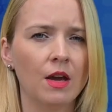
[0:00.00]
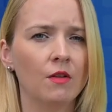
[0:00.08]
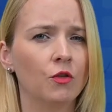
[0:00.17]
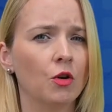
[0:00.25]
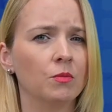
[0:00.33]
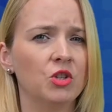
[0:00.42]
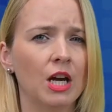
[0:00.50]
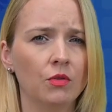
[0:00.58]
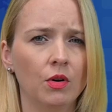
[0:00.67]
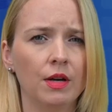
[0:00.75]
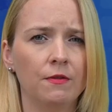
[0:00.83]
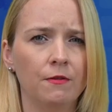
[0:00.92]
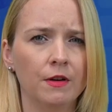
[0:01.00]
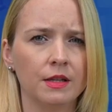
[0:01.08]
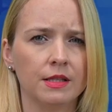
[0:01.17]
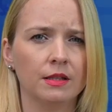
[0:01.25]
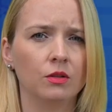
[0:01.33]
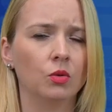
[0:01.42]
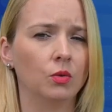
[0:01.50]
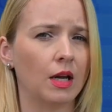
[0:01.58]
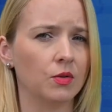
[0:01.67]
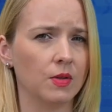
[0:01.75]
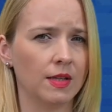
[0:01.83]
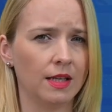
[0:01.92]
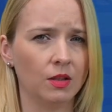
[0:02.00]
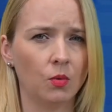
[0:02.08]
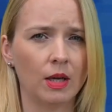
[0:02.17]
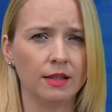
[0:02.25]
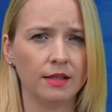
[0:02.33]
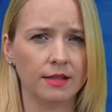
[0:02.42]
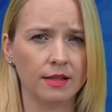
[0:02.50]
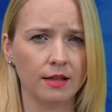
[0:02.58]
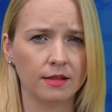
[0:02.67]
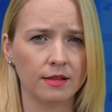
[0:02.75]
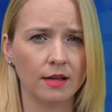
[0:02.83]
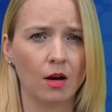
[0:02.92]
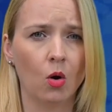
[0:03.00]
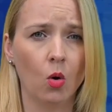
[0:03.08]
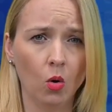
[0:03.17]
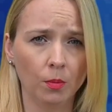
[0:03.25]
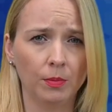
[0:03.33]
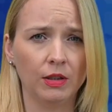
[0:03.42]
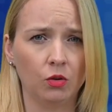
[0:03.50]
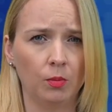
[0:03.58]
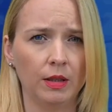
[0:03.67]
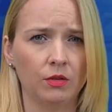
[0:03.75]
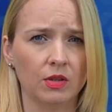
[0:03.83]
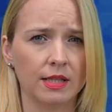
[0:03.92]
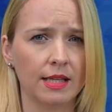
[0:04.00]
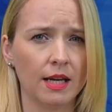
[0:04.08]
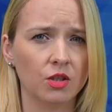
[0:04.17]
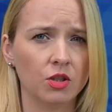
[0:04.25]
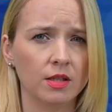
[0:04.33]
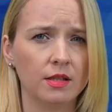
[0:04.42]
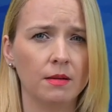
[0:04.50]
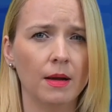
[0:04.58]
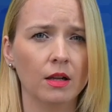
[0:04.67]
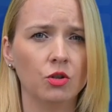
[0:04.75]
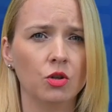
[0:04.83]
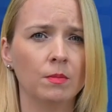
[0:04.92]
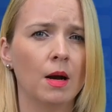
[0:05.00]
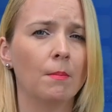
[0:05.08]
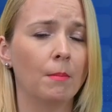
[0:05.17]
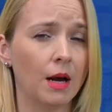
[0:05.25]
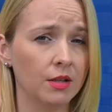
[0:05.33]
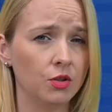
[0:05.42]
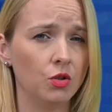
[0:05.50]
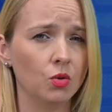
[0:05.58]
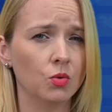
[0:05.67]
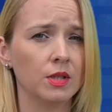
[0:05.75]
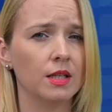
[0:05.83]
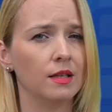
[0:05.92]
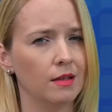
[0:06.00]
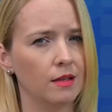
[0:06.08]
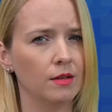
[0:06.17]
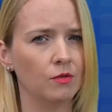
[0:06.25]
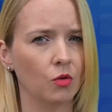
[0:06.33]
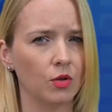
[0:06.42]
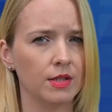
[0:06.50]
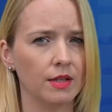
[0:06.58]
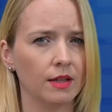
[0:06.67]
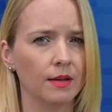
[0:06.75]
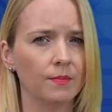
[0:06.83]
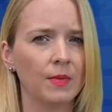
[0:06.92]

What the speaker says: From January 1st, 2026, all B2B transactions in Belgium must use e-invoicing.